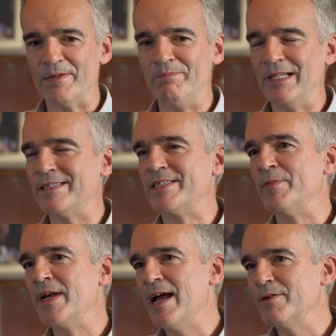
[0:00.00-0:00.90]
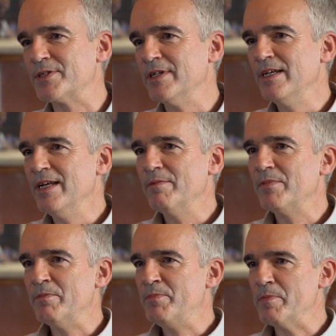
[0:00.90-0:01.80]
to build someone a house
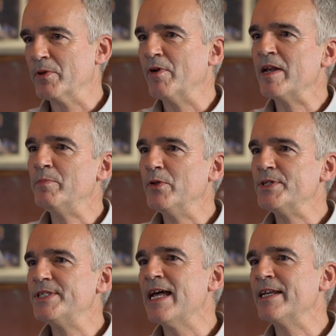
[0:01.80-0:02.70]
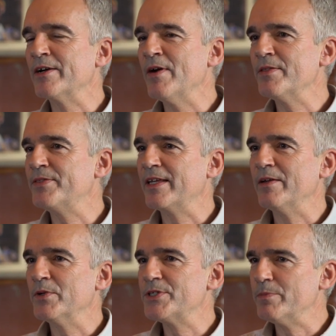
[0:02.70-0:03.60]
when people are unemployed, standing around
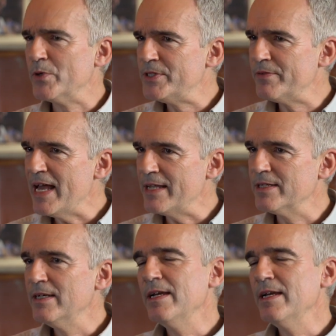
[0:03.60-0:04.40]
thinking, what's the point of that?